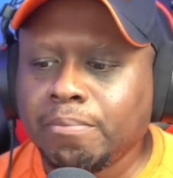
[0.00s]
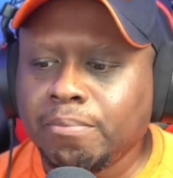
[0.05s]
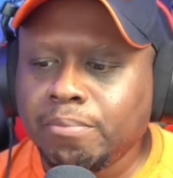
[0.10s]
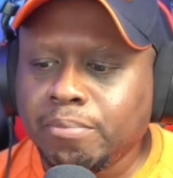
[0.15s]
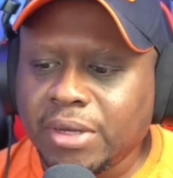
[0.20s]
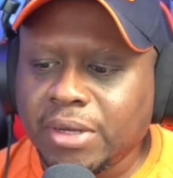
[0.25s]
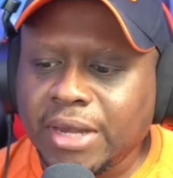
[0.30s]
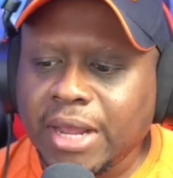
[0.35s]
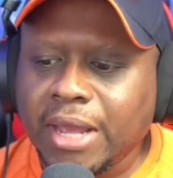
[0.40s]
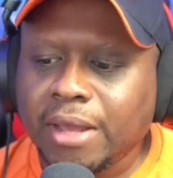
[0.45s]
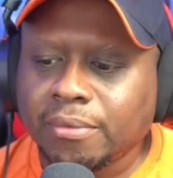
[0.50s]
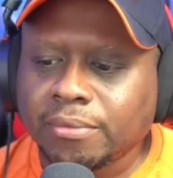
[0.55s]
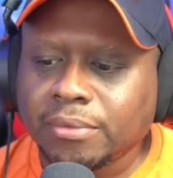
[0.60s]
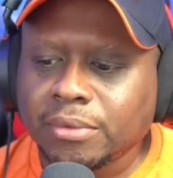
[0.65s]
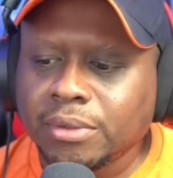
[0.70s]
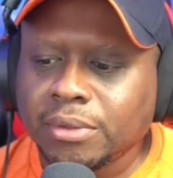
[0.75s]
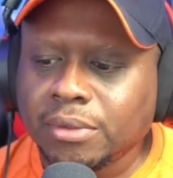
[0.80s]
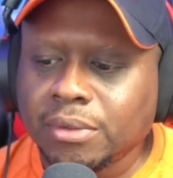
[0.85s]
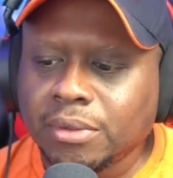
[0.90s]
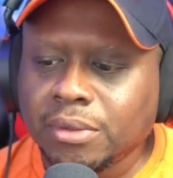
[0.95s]
But now,
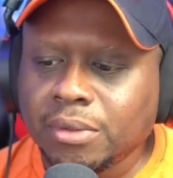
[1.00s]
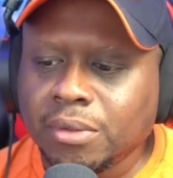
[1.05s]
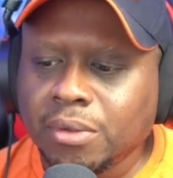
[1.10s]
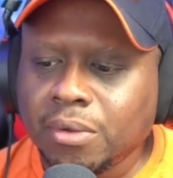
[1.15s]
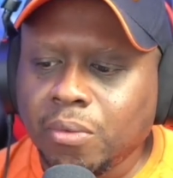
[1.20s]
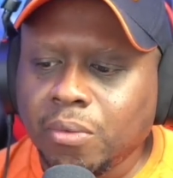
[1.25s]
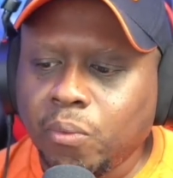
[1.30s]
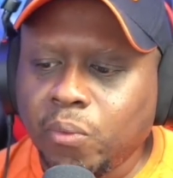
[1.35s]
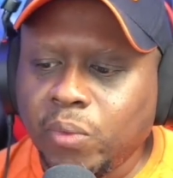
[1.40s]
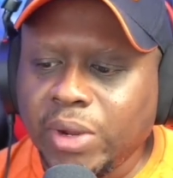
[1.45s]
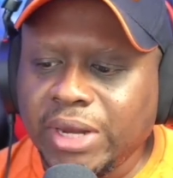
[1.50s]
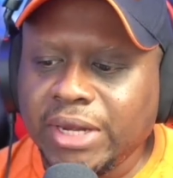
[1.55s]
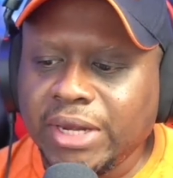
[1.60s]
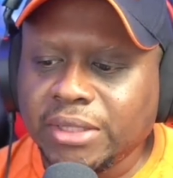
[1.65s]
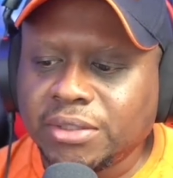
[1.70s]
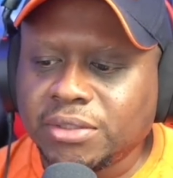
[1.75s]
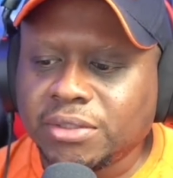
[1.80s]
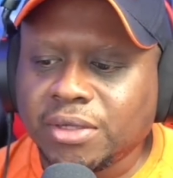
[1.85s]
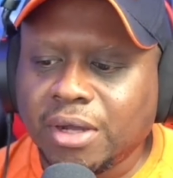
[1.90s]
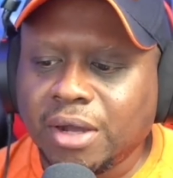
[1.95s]
we need
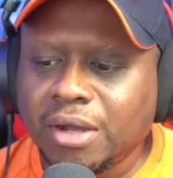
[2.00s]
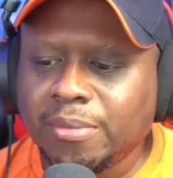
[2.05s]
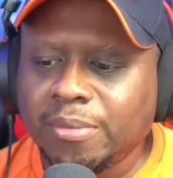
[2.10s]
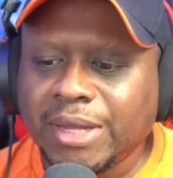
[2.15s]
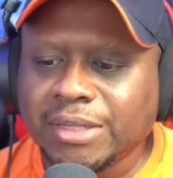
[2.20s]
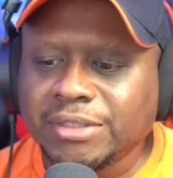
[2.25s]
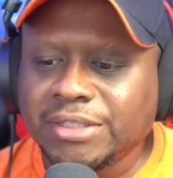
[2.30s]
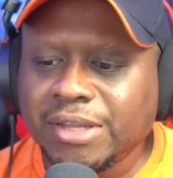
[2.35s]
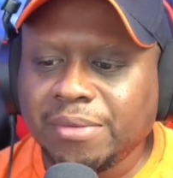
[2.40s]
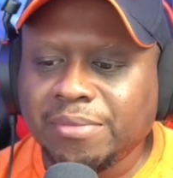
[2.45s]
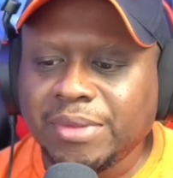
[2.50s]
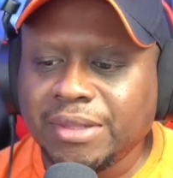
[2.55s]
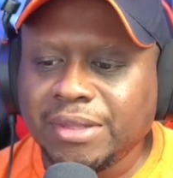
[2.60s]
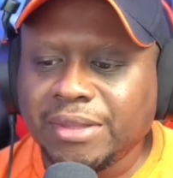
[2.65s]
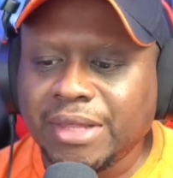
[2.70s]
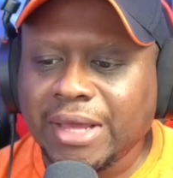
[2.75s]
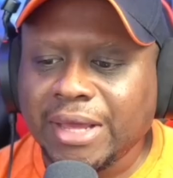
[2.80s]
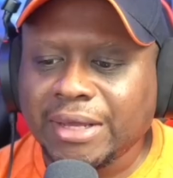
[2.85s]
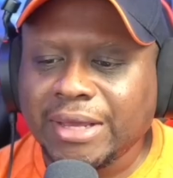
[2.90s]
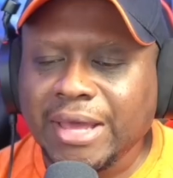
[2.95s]
to talk about something
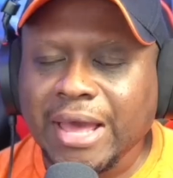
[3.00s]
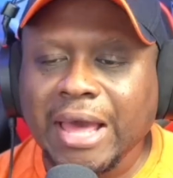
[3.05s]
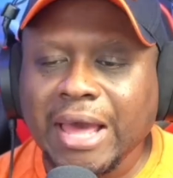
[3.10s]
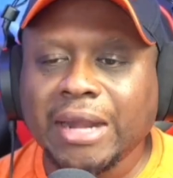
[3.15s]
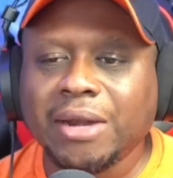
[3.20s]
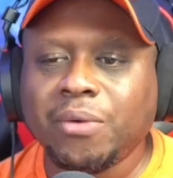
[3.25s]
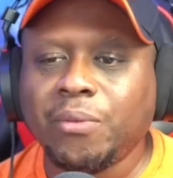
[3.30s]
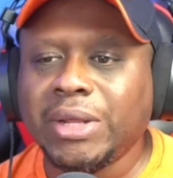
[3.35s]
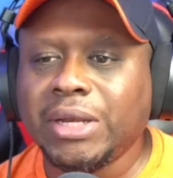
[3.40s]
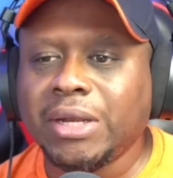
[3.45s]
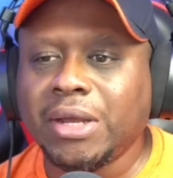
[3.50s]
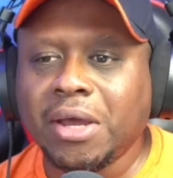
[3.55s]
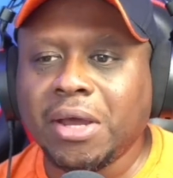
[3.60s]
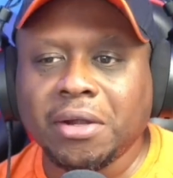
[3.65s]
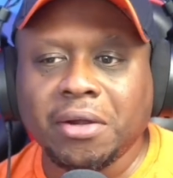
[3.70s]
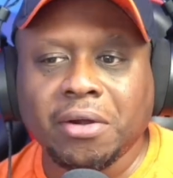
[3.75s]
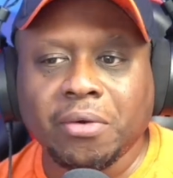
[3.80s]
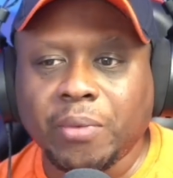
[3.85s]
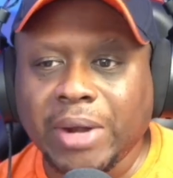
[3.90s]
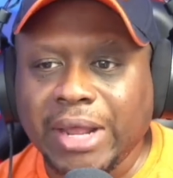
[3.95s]
that kind of went under
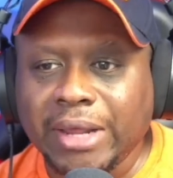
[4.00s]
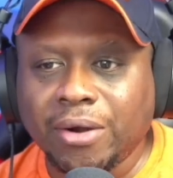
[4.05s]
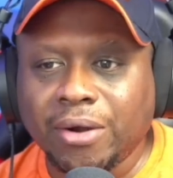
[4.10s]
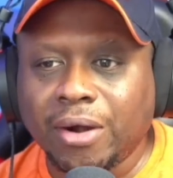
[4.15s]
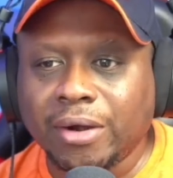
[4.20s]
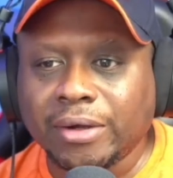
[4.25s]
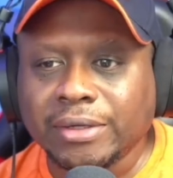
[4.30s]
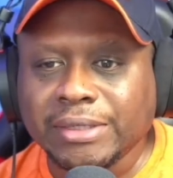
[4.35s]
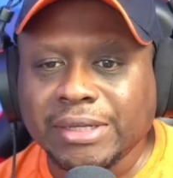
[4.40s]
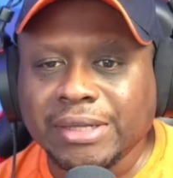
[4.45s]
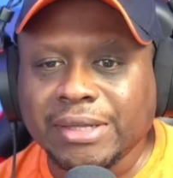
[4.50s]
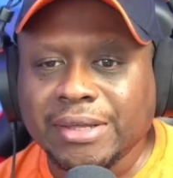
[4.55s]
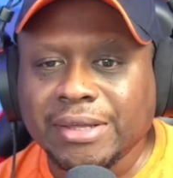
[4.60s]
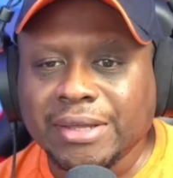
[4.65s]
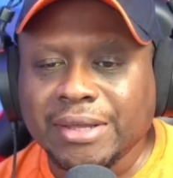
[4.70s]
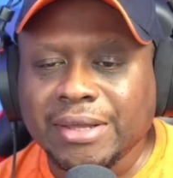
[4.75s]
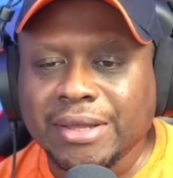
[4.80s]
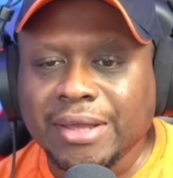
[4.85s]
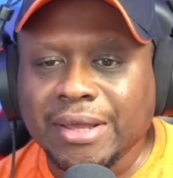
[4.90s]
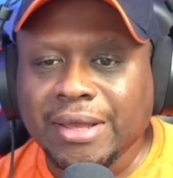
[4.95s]
the radar.
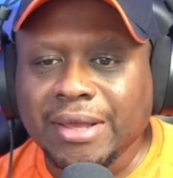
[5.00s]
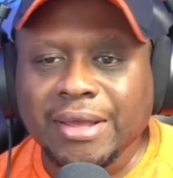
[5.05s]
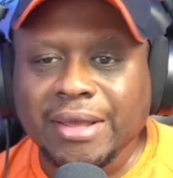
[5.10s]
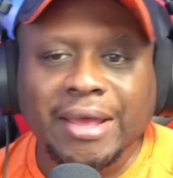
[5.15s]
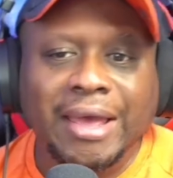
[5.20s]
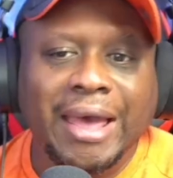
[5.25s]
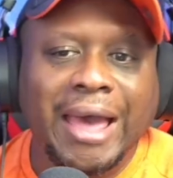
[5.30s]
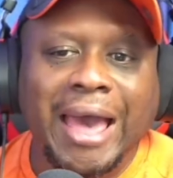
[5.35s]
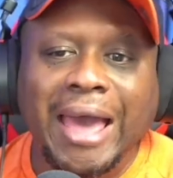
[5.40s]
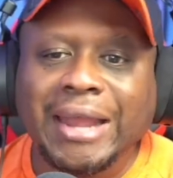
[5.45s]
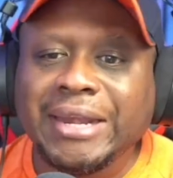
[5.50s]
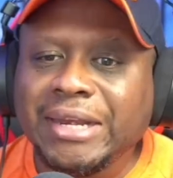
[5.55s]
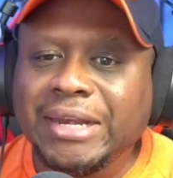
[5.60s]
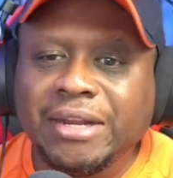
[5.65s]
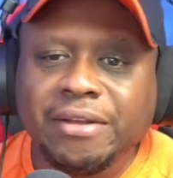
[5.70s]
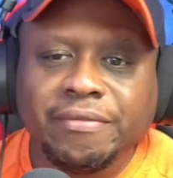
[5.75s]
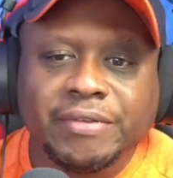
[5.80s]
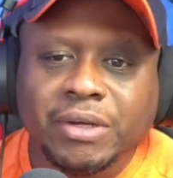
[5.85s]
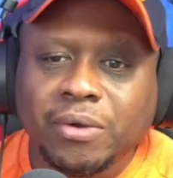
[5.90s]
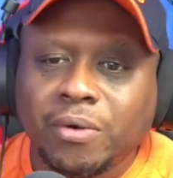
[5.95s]
I didn't
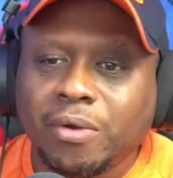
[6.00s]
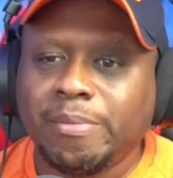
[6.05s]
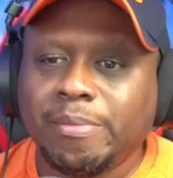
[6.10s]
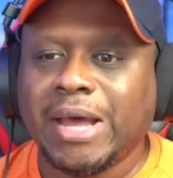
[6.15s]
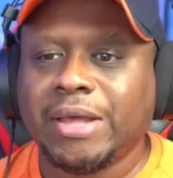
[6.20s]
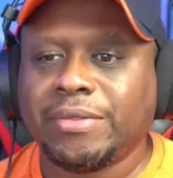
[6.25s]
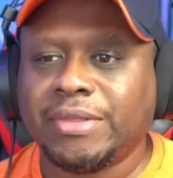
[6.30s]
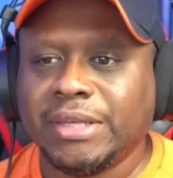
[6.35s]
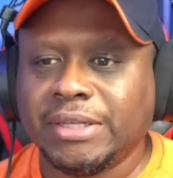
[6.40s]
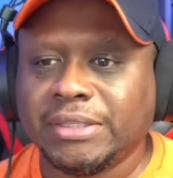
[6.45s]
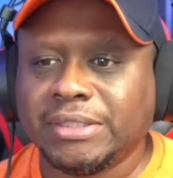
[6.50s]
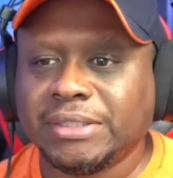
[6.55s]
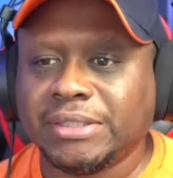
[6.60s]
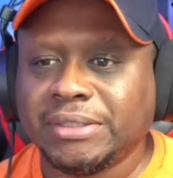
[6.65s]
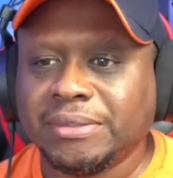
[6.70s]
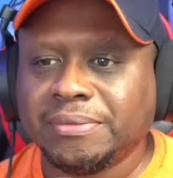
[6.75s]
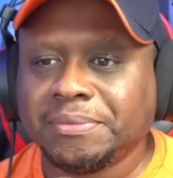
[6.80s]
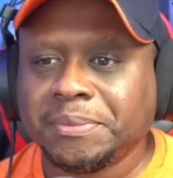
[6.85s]
even know about this.